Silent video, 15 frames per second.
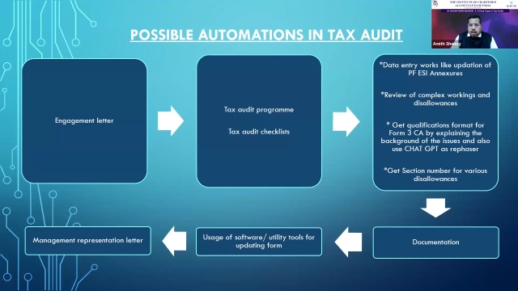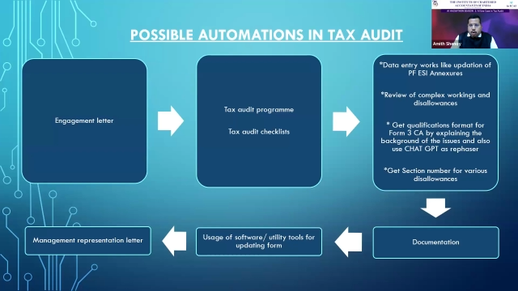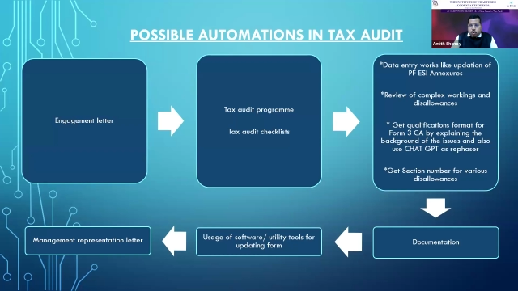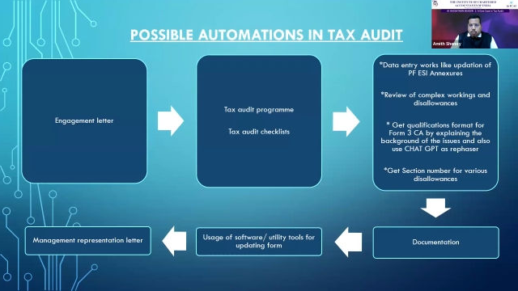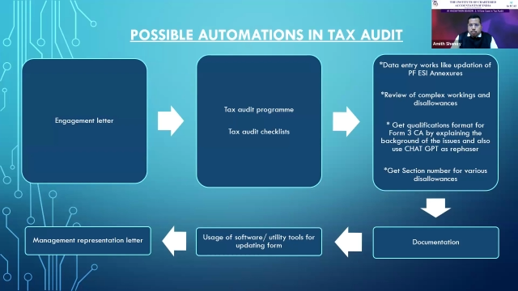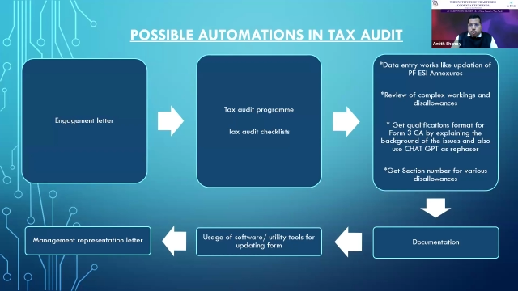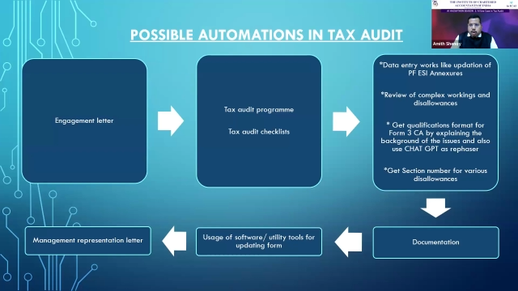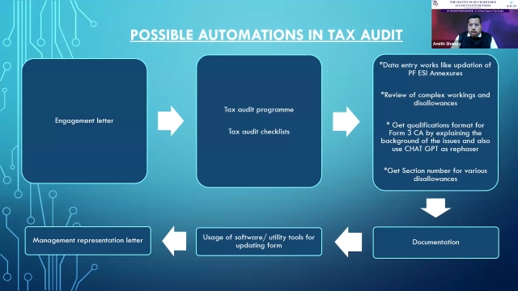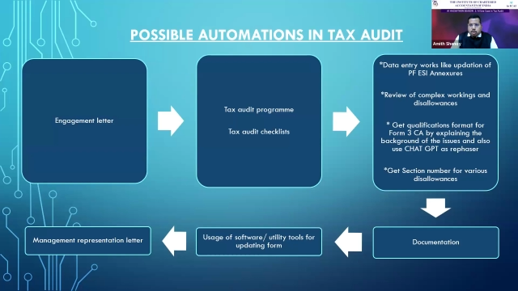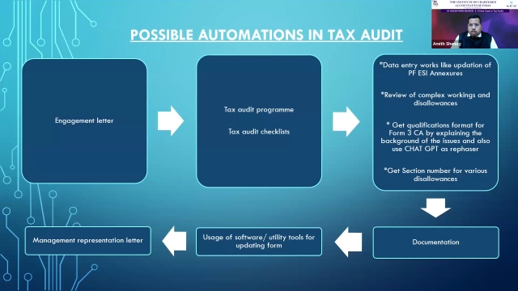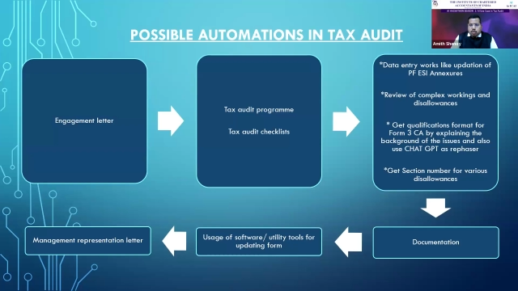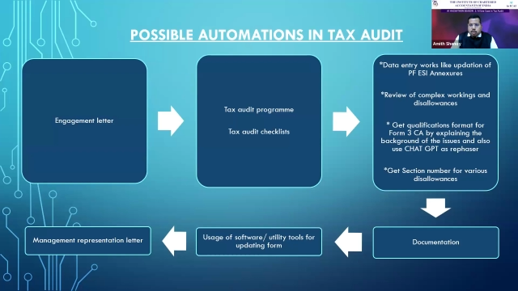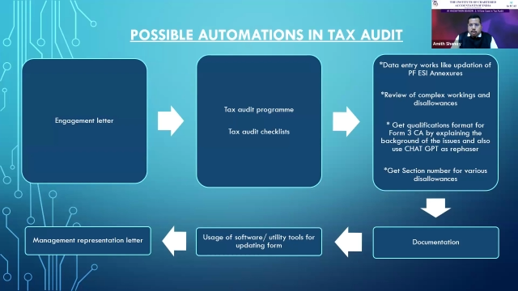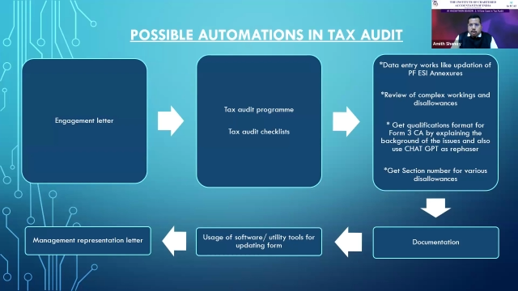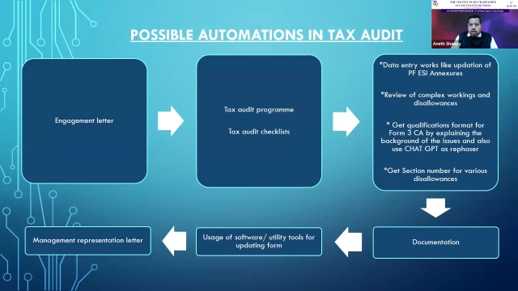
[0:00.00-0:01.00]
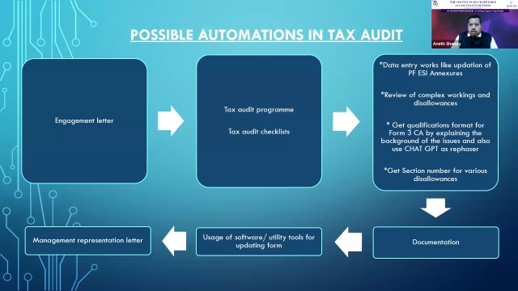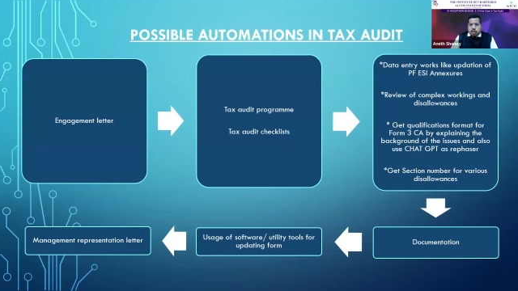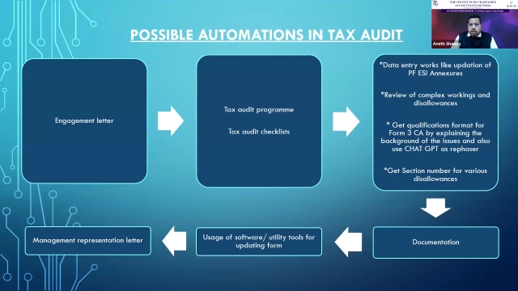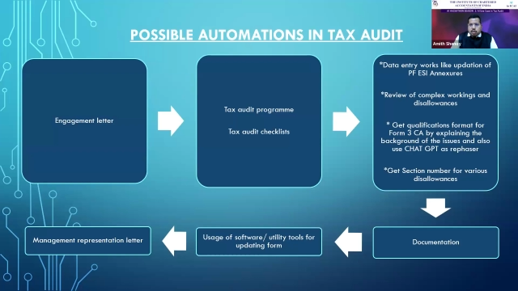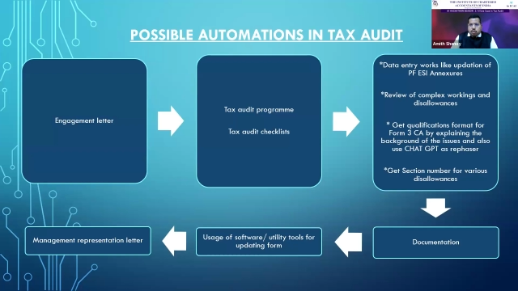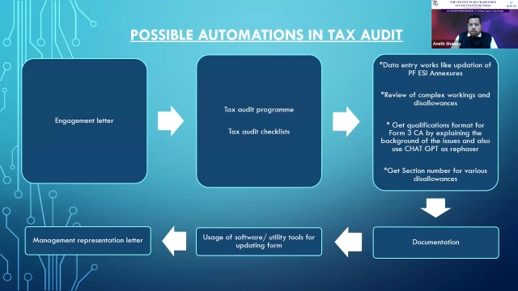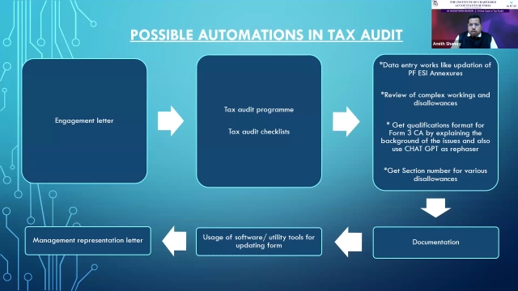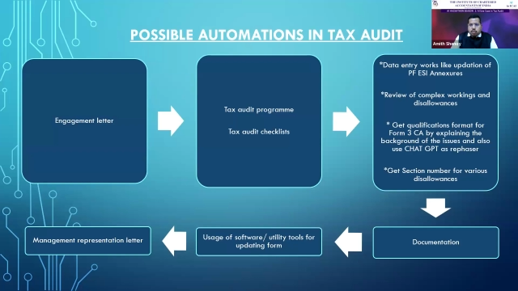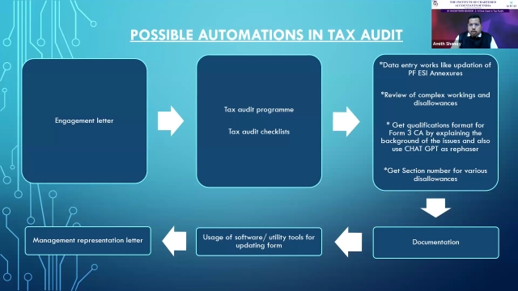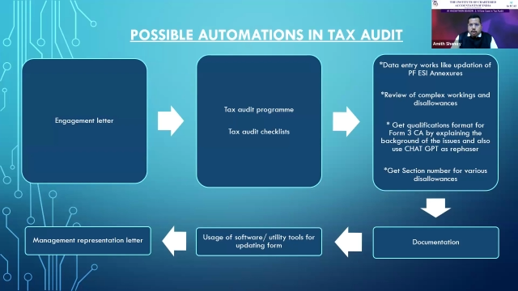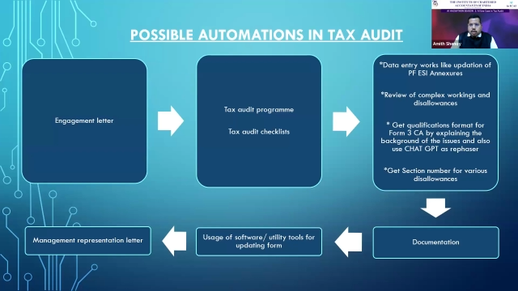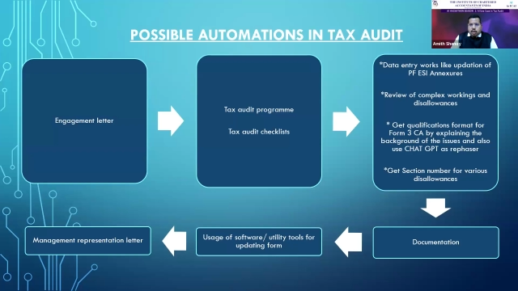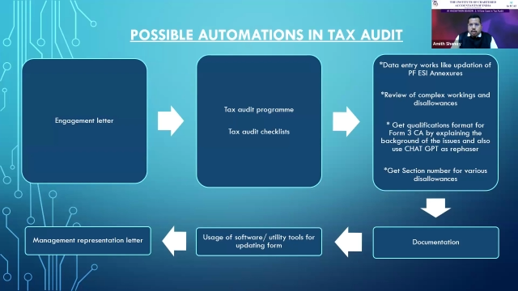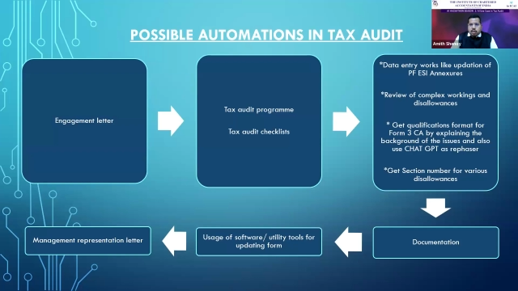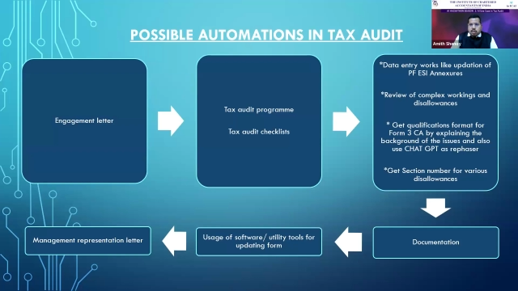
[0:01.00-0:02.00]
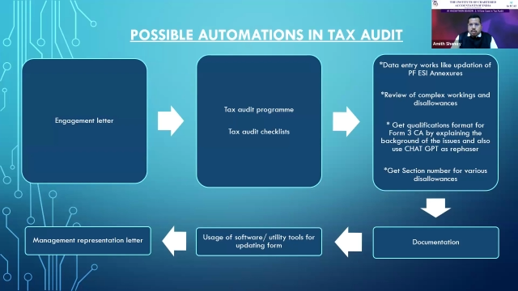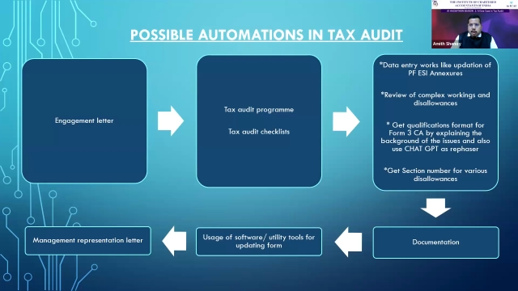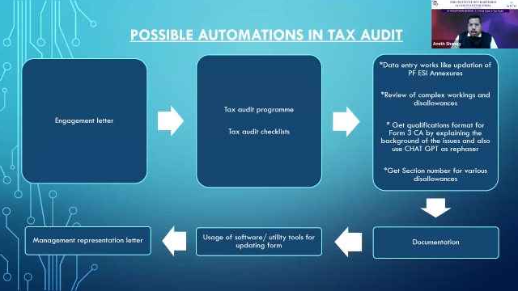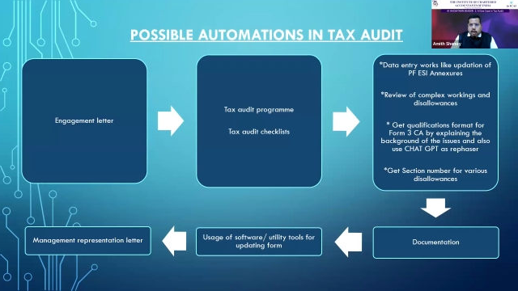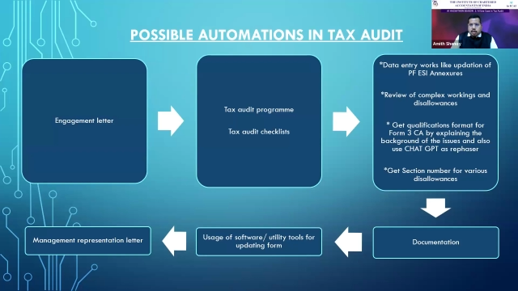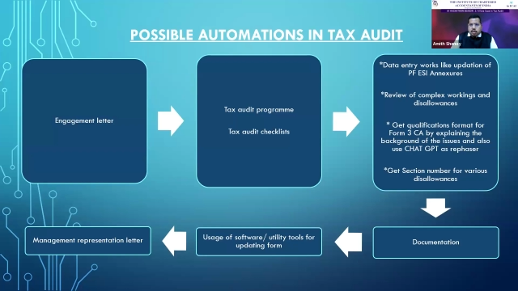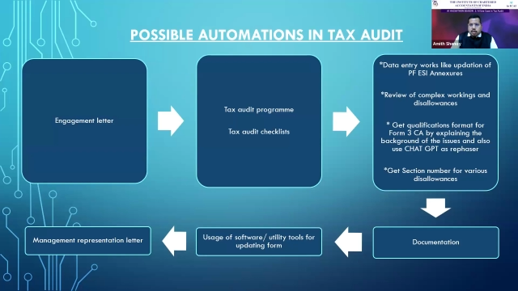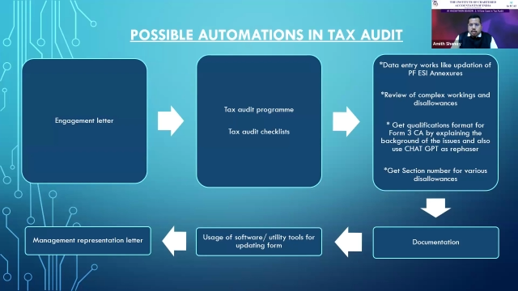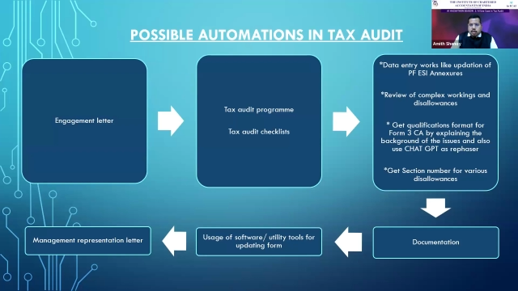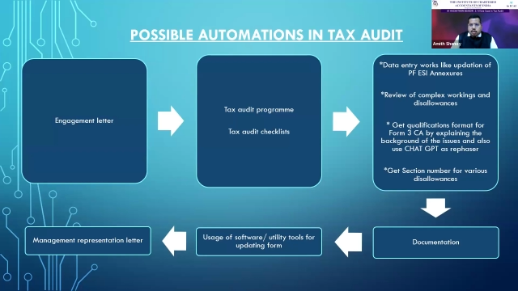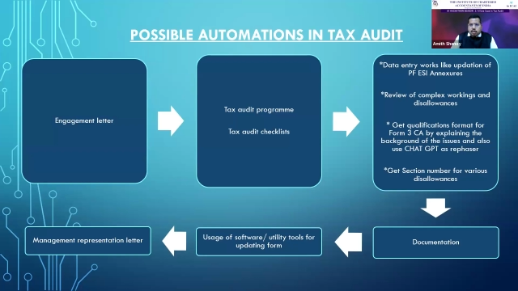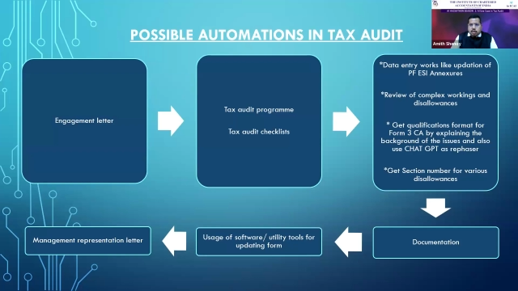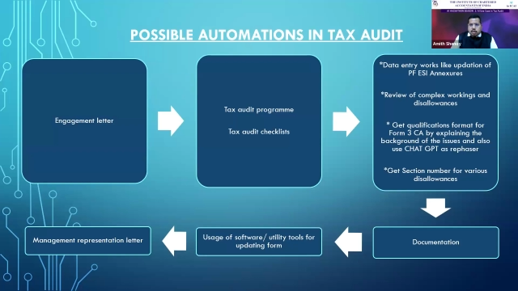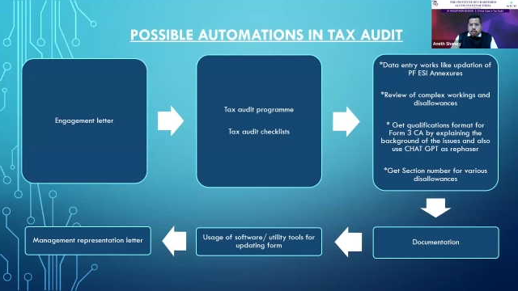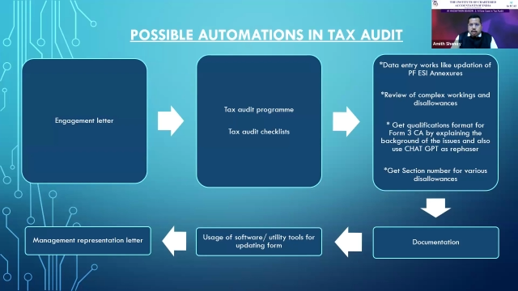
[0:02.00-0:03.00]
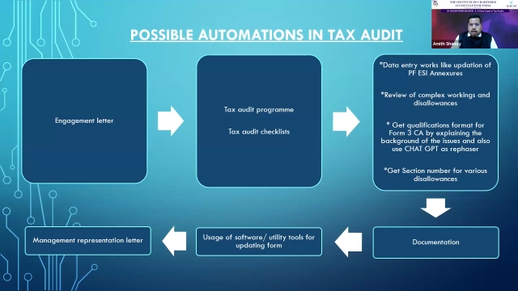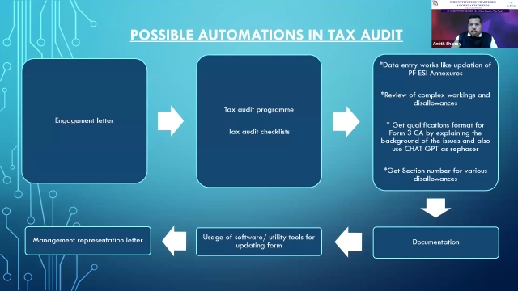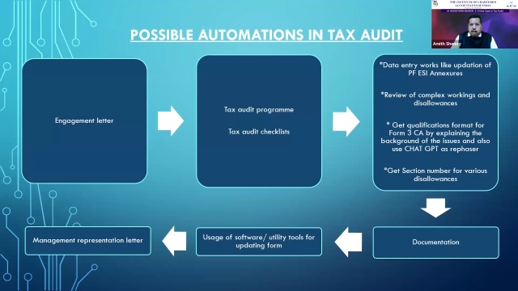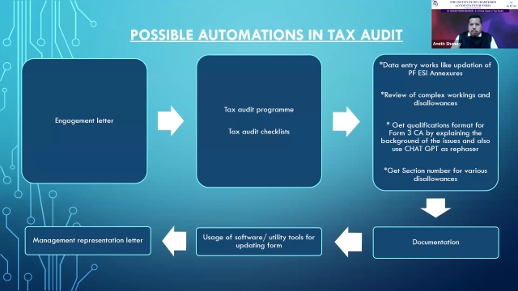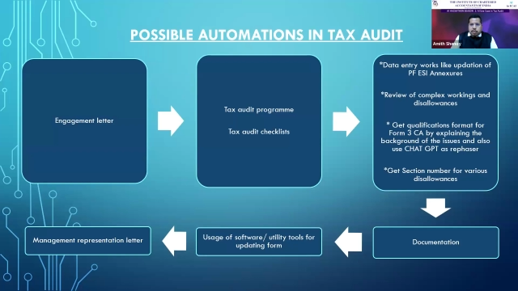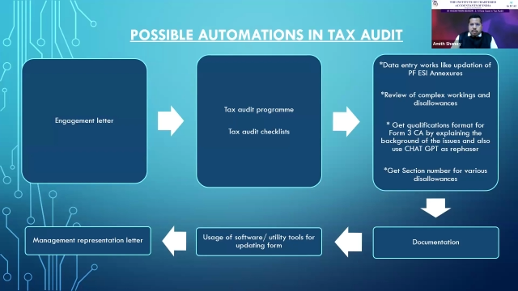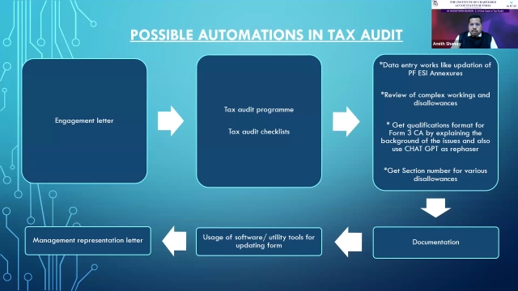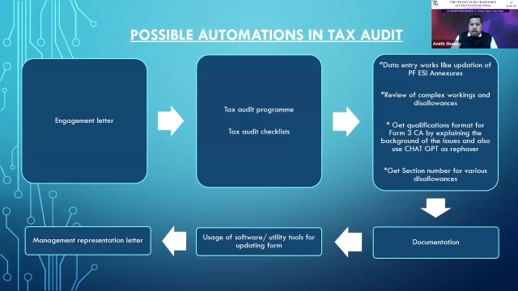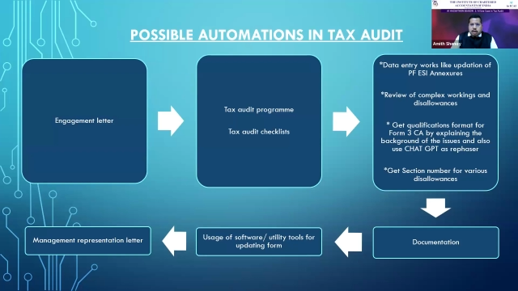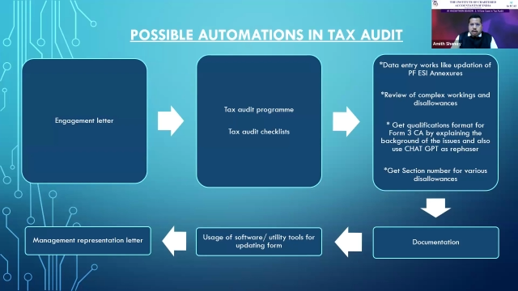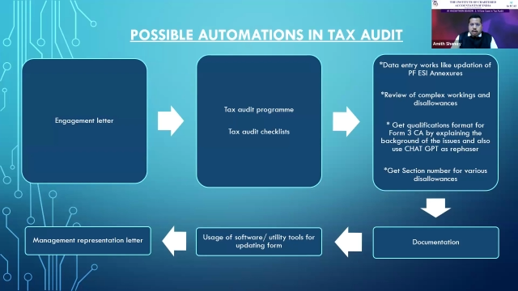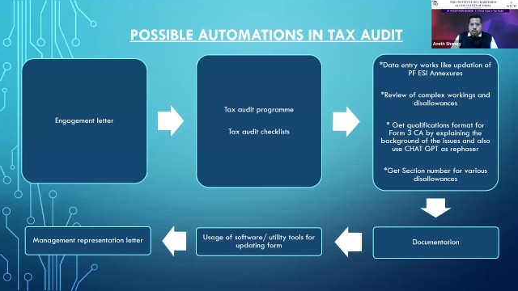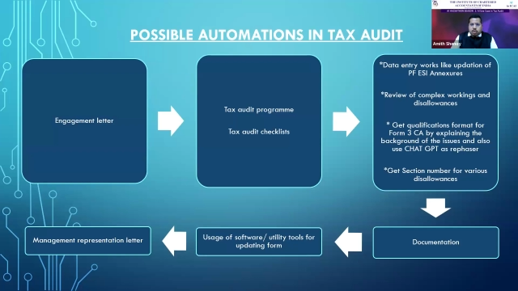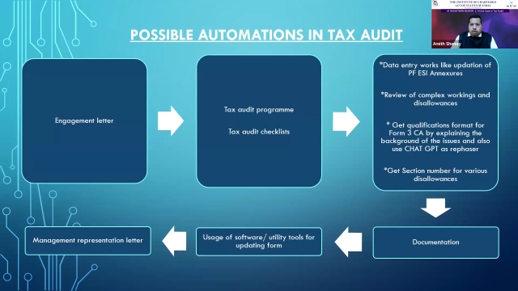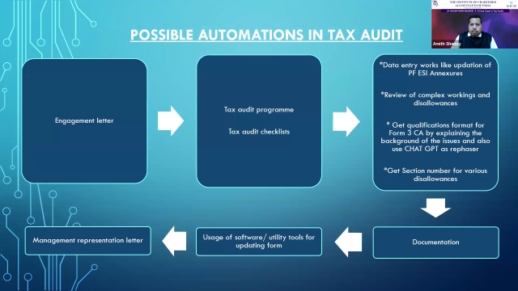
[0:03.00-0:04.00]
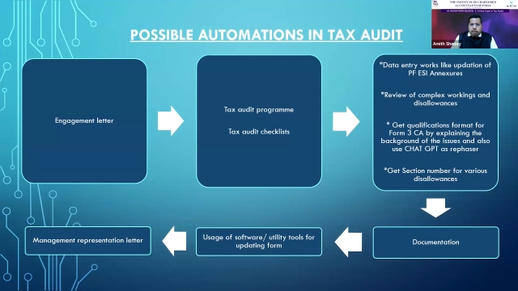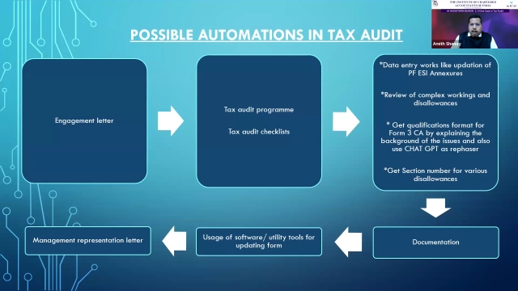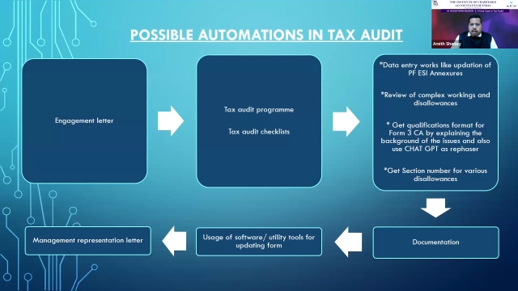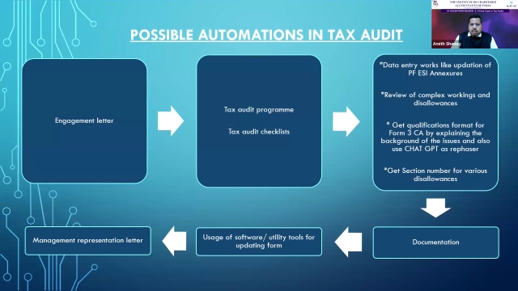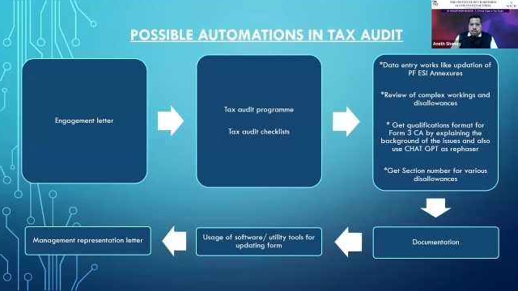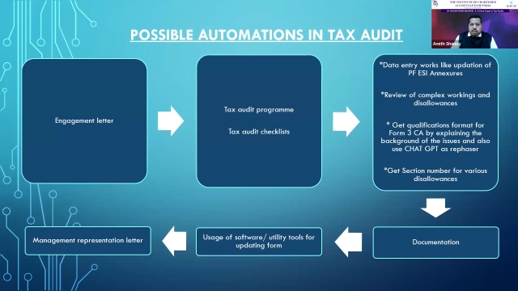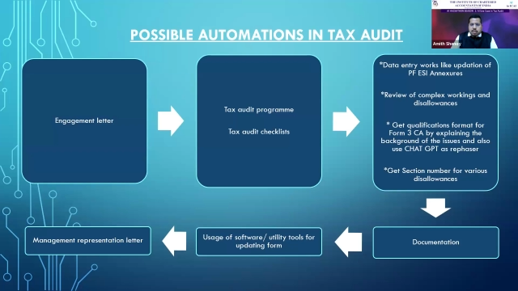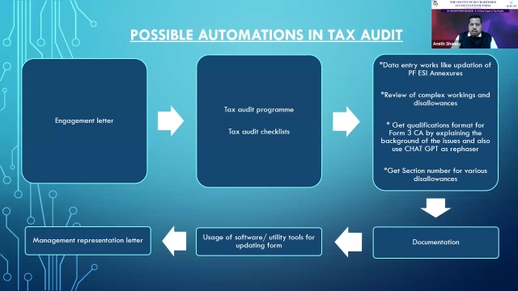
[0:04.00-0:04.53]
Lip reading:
[unreadable: no face in view]